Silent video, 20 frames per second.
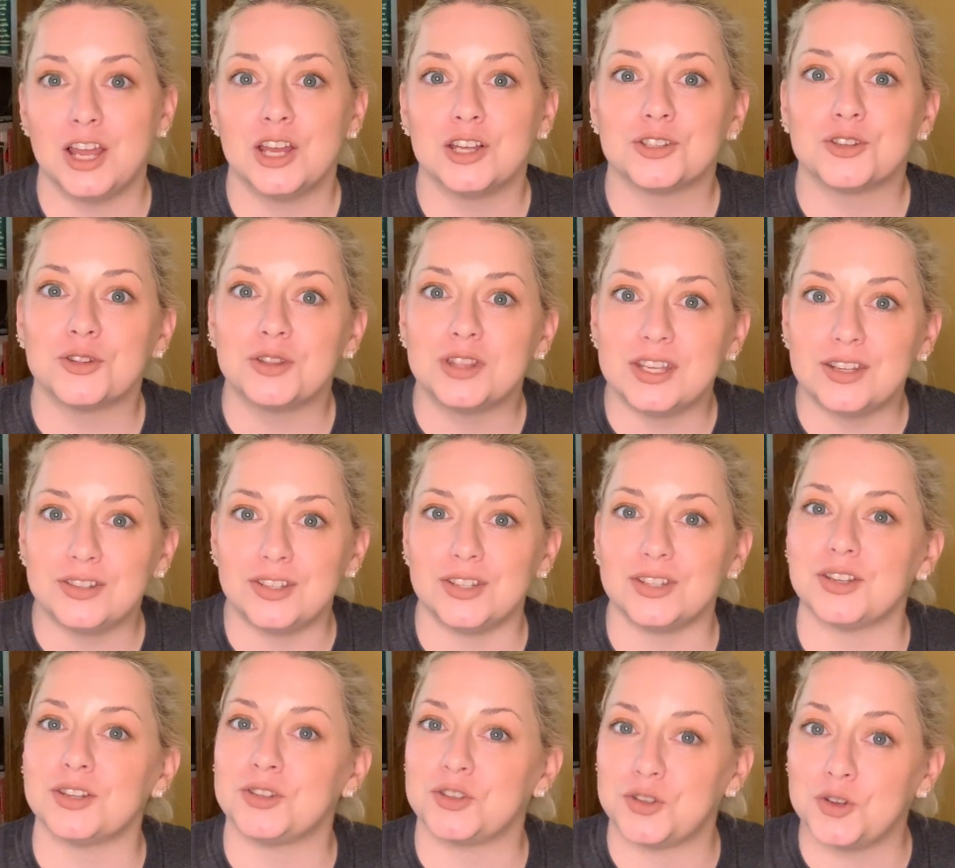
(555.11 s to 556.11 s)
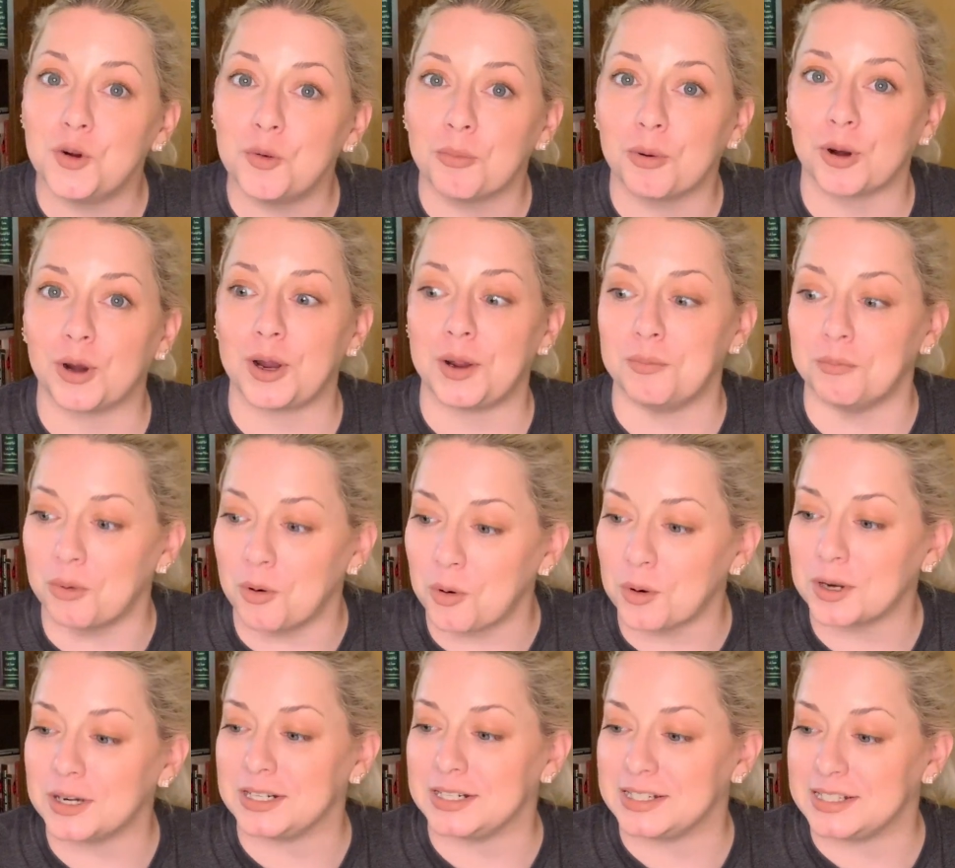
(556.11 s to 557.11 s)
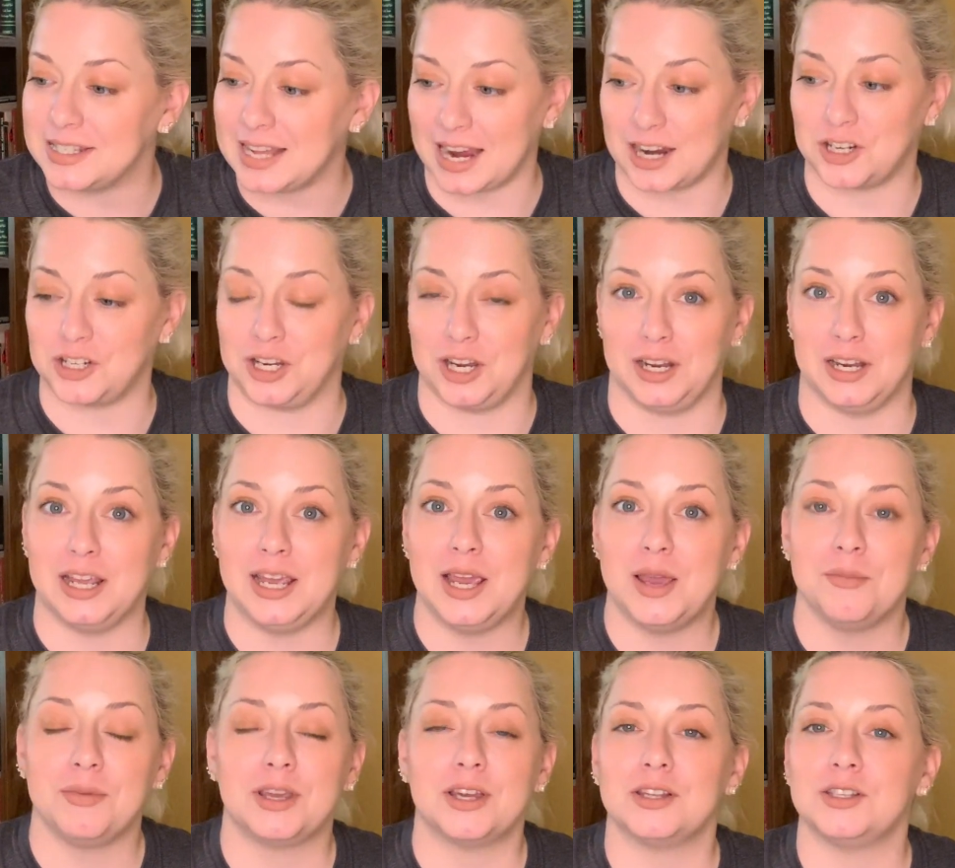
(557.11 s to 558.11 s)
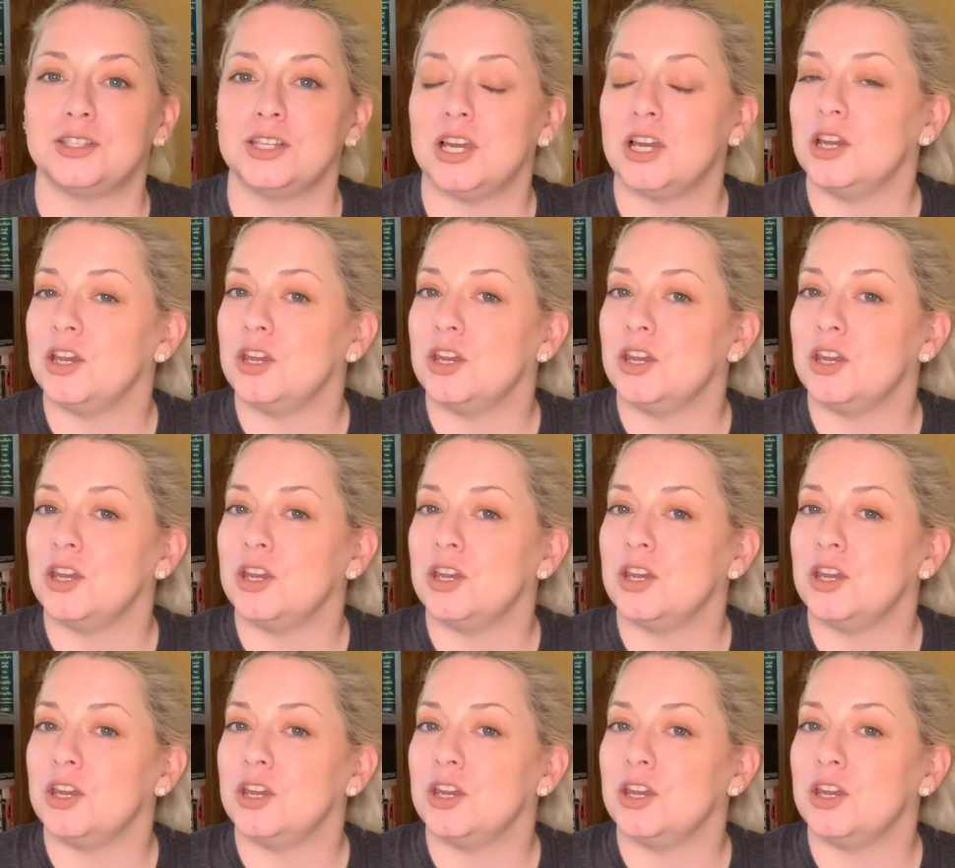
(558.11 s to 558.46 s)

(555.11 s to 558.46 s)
So this is a super important section because,